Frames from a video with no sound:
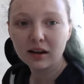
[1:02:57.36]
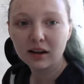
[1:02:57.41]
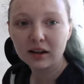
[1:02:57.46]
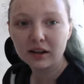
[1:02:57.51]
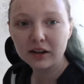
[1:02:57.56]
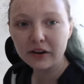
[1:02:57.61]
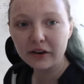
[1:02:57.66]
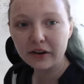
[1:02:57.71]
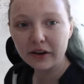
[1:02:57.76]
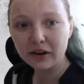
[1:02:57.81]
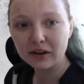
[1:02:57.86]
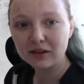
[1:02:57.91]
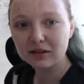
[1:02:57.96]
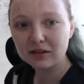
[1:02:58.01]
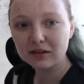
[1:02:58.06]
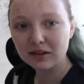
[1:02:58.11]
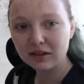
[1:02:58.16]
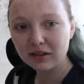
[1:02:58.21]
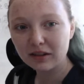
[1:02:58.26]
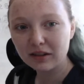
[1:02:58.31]
you know,
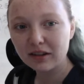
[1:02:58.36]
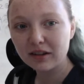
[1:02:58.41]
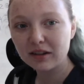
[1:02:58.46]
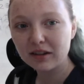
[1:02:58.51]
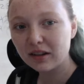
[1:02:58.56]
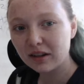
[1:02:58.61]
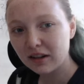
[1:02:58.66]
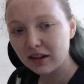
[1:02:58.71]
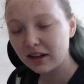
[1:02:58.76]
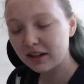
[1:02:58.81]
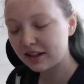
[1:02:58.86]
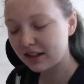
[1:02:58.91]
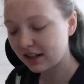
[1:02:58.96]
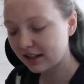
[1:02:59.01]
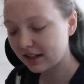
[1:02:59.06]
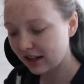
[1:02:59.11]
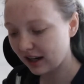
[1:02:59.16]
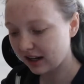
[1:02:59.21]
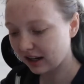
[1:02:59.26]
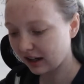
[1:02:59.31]
it's
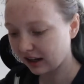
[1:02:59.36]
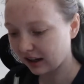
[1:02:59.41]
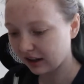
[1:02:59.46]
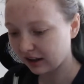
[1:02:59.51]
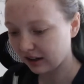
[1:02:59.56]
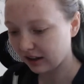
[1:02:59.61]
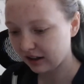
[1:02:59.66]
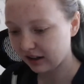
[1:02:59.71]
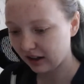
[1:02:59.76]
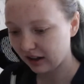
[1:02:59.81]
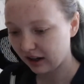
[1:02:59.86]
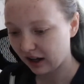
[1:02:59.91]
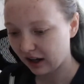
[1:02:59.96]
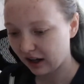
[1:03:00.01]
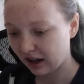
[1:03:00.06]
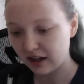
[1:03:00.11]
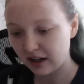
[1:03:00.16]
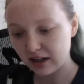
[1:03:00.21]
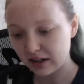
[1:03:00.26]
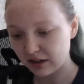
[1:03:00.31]
exciting,
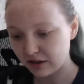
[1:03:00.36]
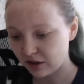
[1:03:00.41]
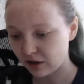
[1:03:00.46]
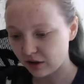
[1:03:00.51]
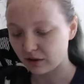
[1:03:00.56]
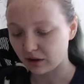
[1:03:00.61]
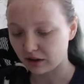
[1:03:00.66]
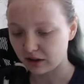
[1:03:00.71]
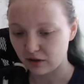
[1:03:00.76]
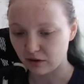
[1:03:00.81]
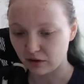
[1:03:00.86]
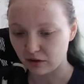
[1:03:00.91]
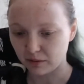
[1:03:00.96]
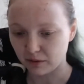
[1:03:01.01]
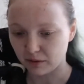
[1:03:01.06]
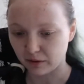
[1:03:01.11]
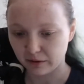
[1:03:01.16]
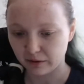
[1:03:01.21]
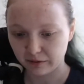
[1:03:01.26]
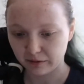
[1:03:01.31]
and it is totally
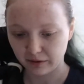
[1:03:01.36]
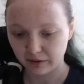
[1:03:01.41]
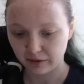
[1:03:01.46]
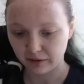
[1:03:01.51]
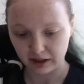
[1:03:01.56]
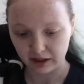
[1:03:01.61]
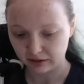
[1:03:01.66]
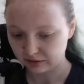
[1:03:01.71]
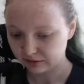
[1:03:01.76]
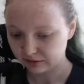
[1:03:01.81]
doable. Like,